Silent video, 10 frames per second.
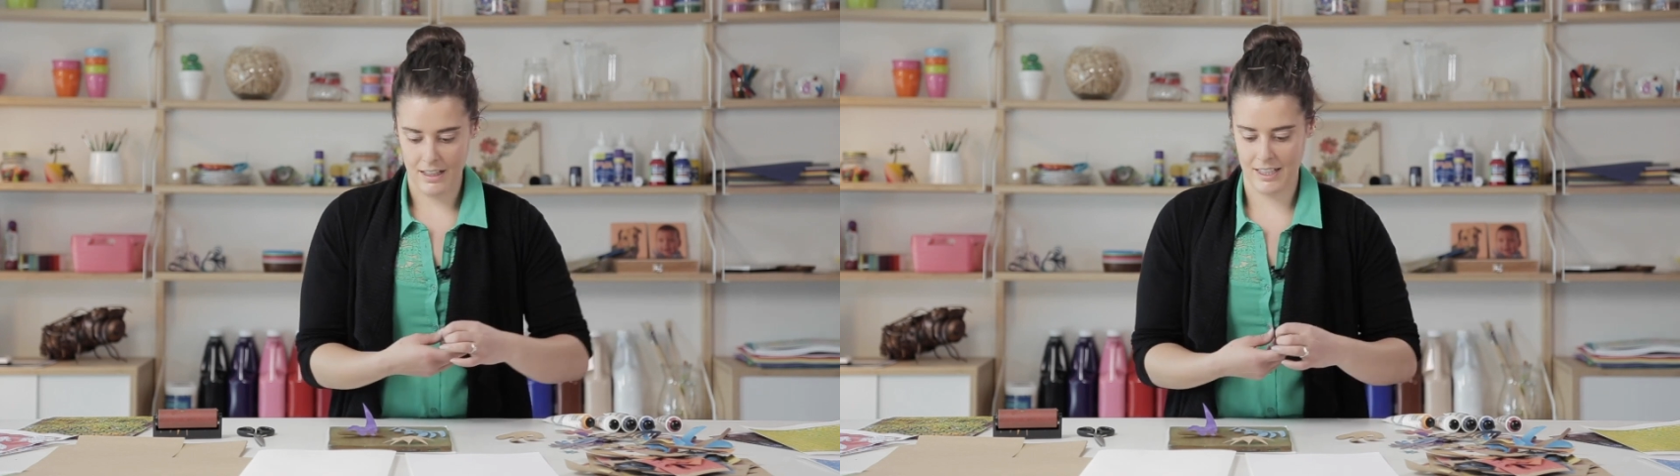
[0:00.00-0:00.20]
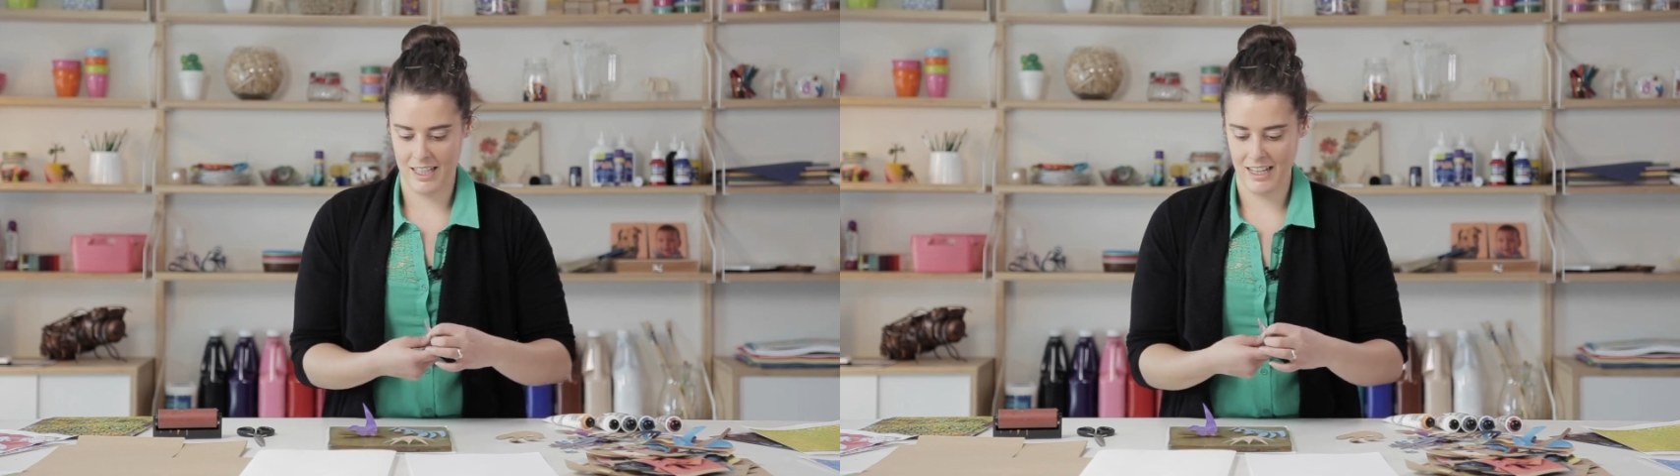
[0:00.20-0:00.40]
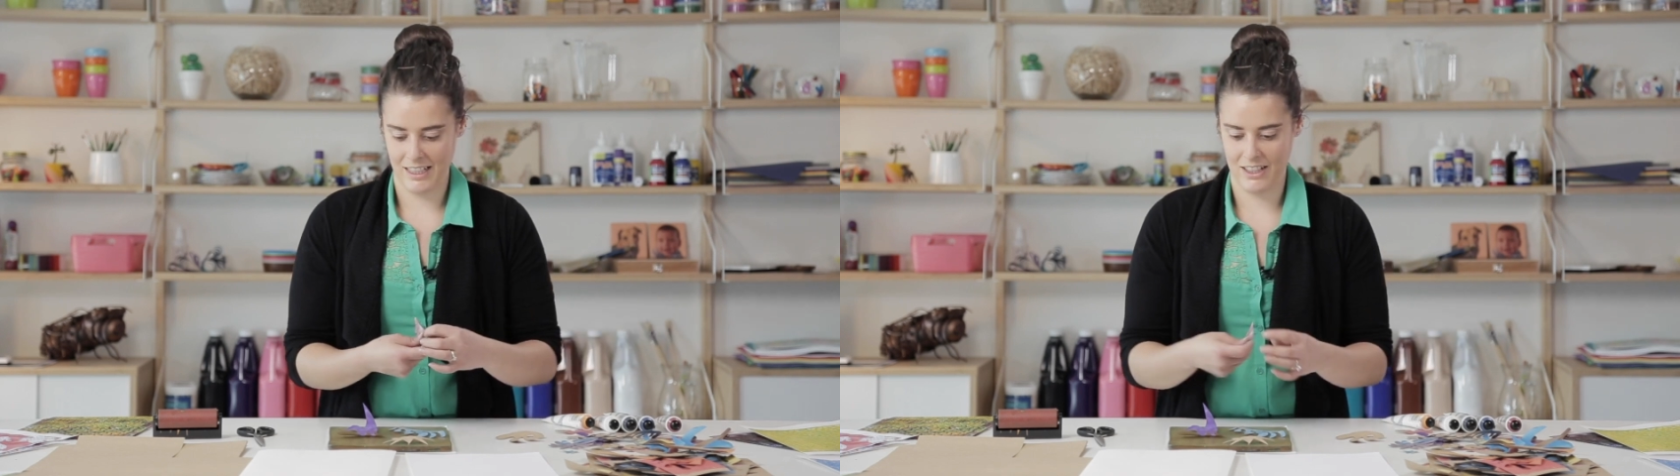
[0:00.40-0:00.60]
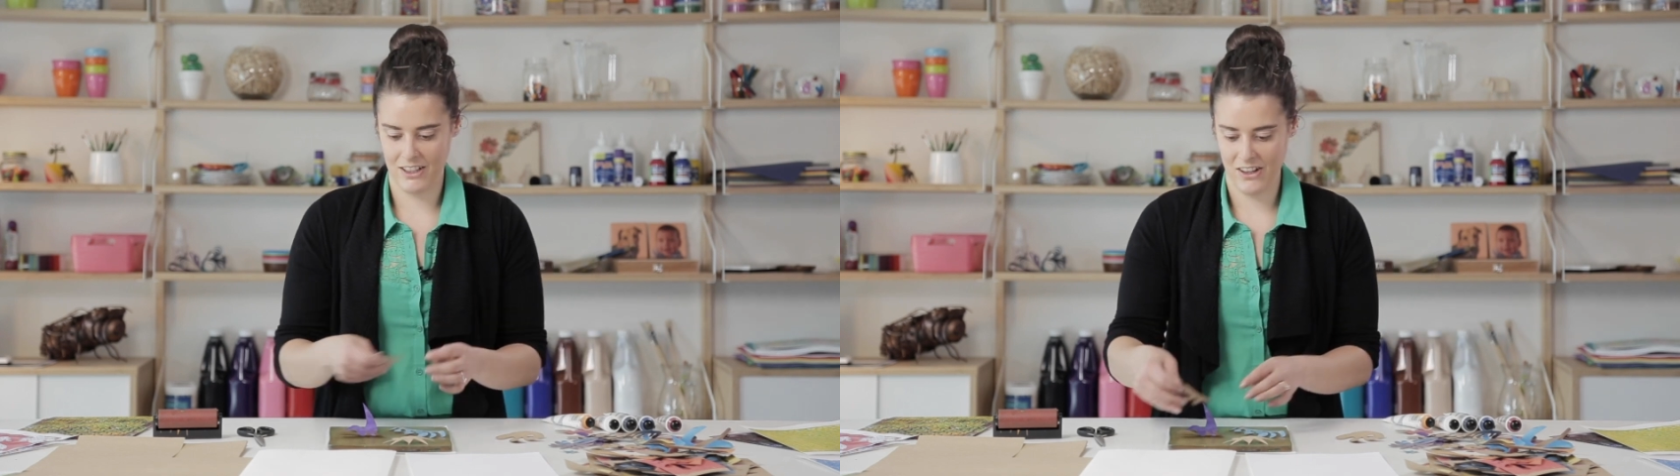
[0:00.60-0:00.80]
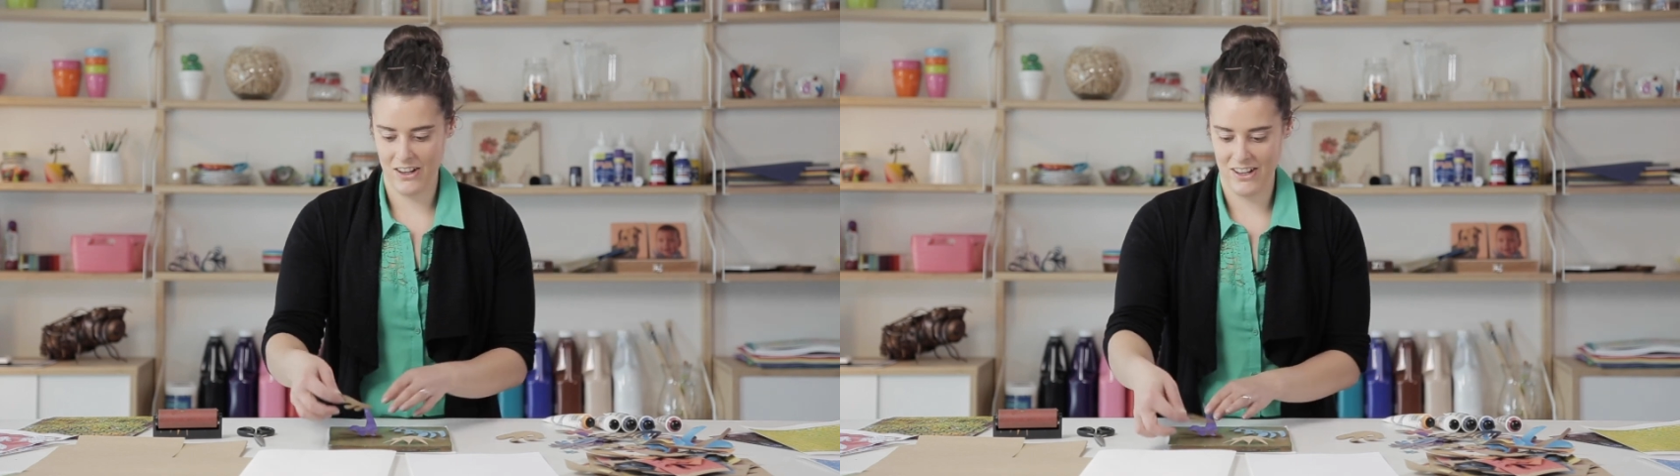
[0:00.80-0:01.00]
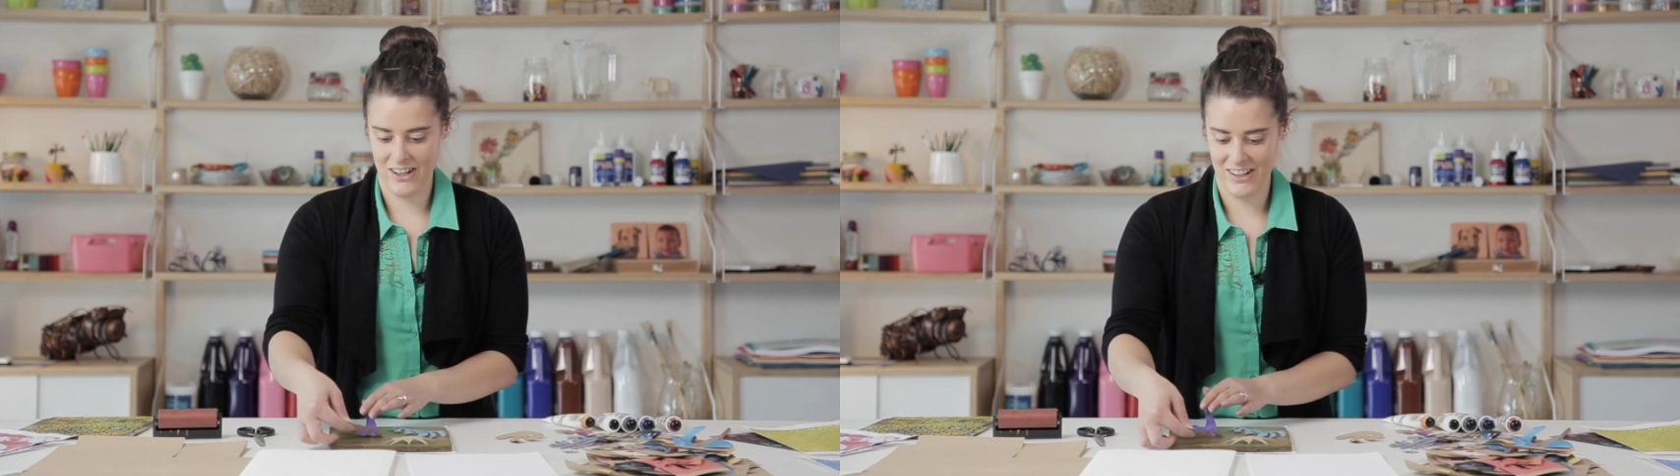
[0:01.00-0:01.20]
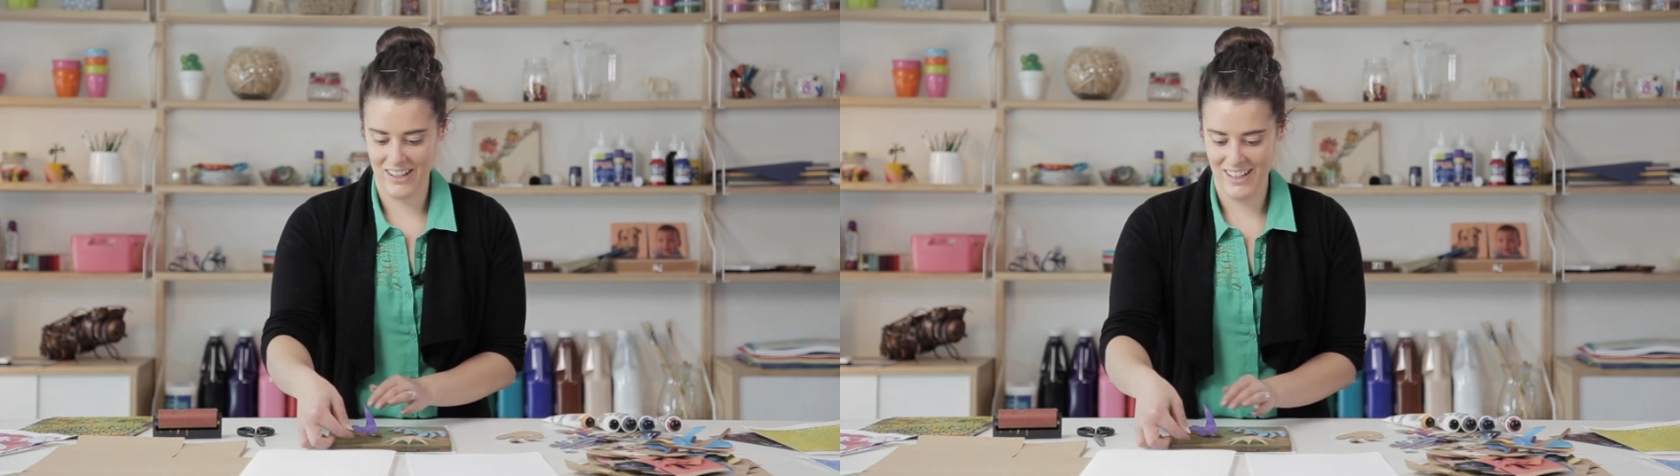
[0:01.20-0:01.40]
as I go.